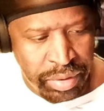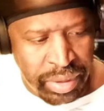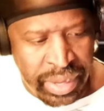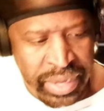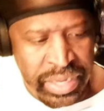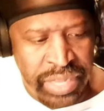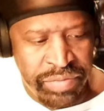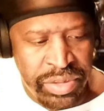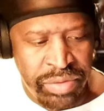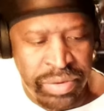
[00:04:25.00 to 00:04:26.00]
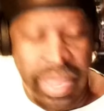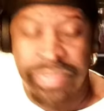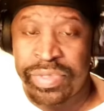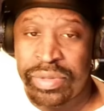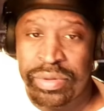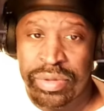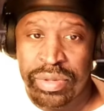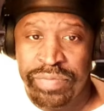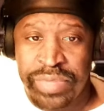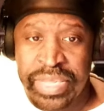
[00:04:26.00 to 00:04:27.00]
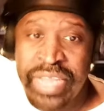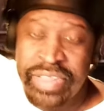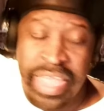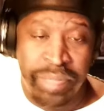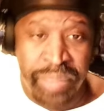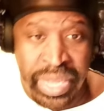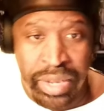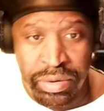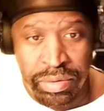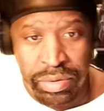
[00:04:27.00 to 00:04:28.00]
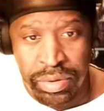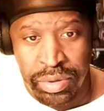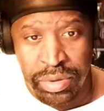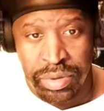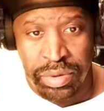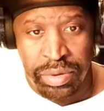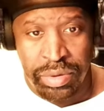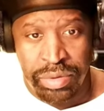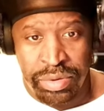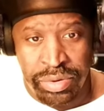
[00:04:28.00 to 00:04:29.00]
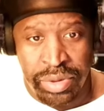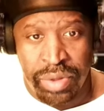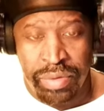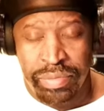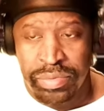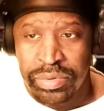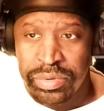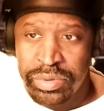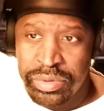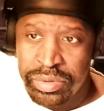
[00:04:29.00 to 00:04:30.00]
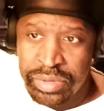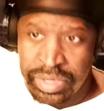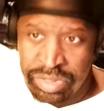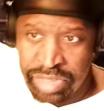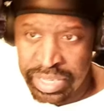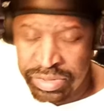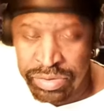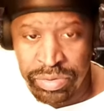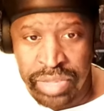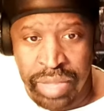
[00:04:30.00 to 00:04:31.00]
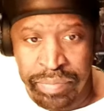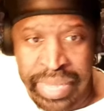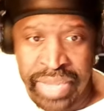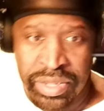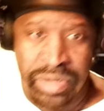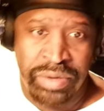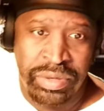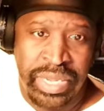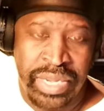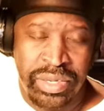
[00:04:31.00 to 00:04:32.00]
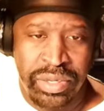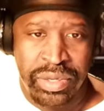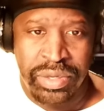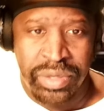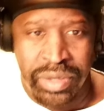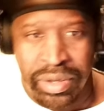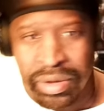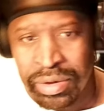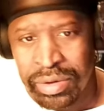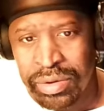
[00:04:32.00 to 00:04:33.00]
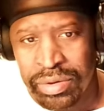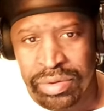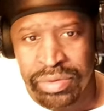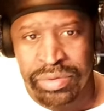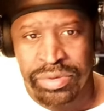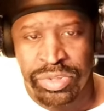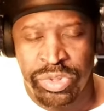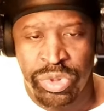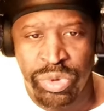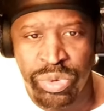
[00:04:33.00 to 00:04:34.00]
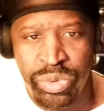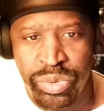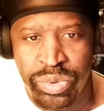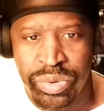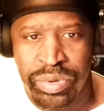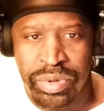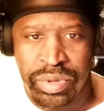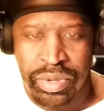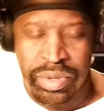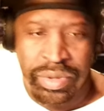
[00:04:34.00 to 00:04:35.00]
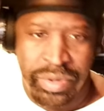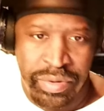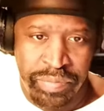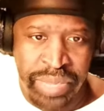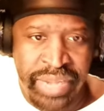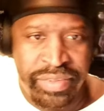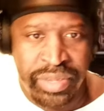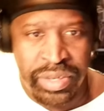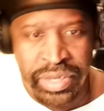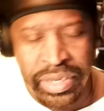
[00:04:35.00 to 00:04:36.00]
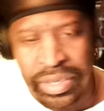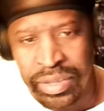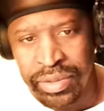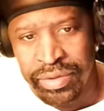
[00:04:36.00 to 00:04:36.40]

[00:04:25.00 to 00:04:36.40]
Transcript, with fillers: I ain't giving you nothing. Forget that bet. You know, then J2 come back on like, oh, you basically